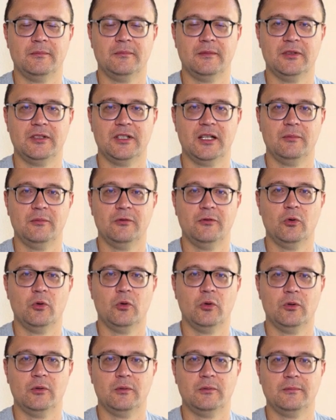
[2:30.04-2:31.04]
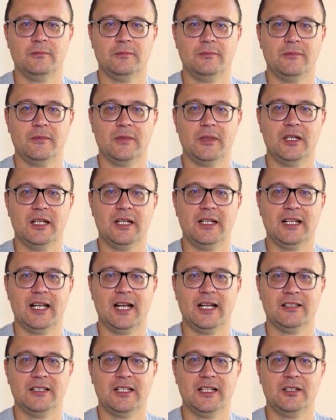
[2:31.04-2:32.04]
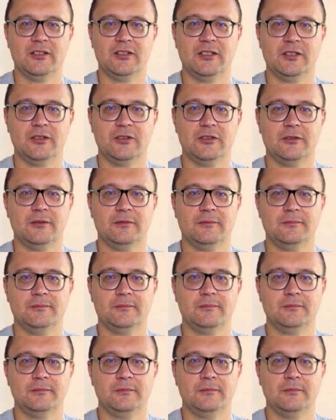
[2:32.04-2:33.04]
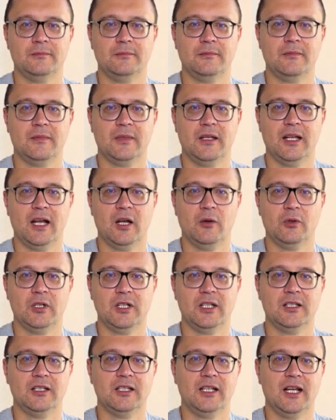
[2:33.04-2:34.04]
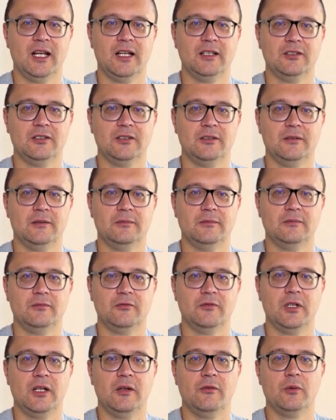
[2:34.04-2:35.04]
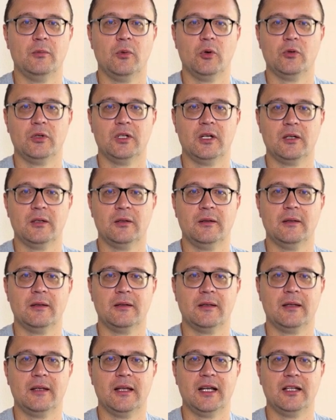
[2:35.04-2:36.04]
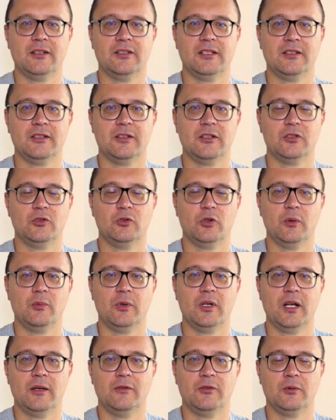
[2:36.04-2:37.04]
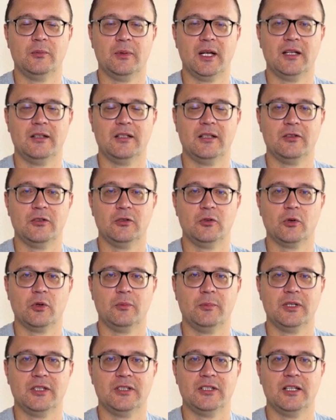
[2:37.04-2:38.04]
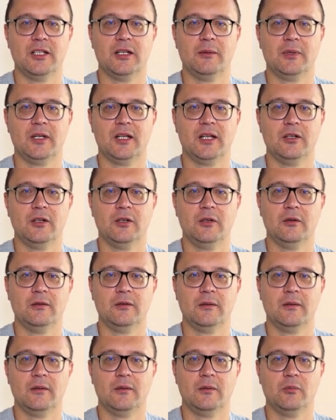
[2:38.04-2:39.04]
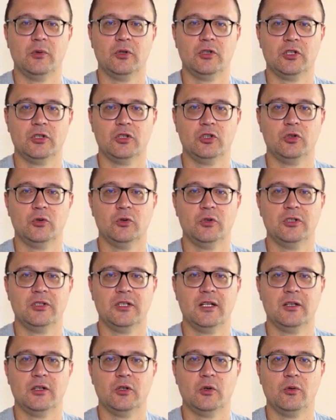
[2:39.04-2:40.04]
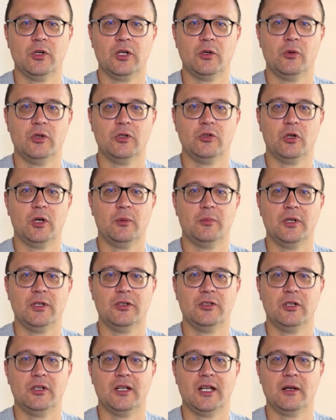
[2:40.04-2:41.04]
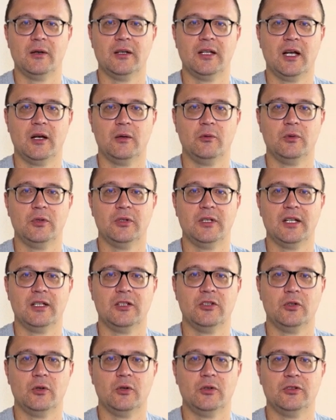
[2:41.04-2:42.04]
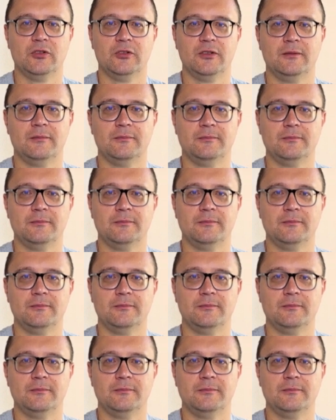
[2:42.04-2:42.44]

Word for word: Step 4 Clean gas exits. The now cleaned gas, free of ammonia, exits the scrubber after passing through a mist eliminator, which ensures that no liquid droplets are carried out with the exhaust.